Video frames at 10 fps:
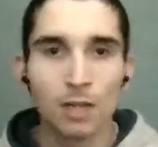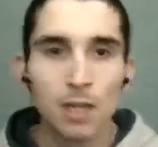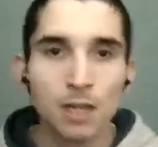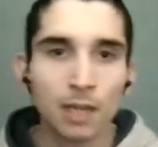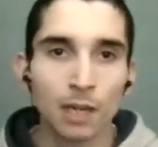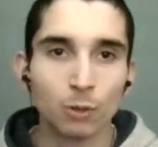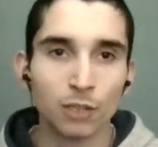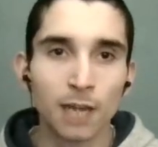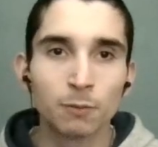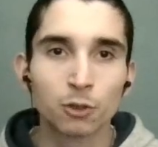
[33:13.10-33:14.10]
Now,
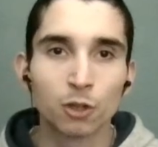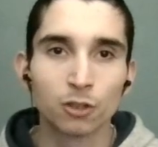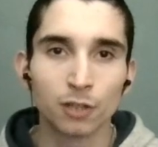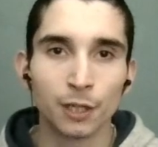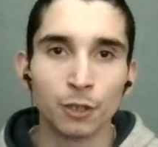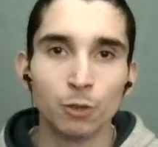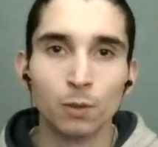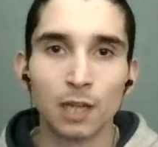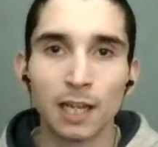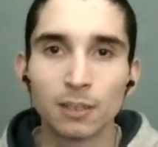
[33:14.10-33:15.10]
James Gosling, who would
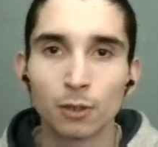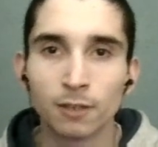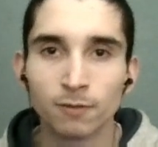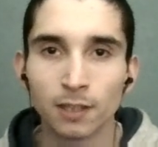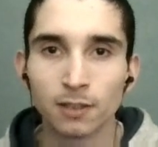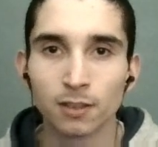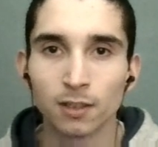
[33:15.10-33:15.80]
later invent